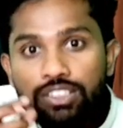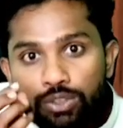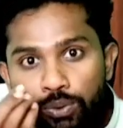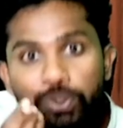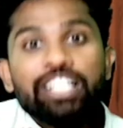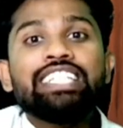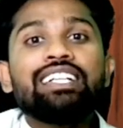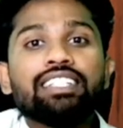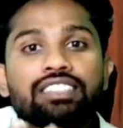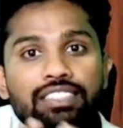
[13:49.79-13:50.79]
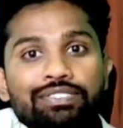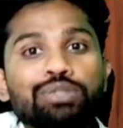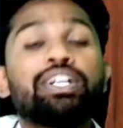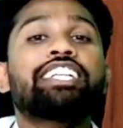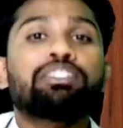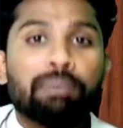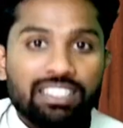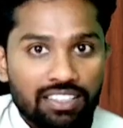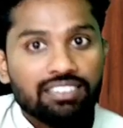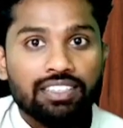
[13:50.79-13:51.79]
To a little extent, we could expect,
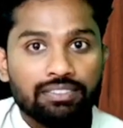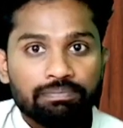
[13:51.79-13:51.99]
na sir.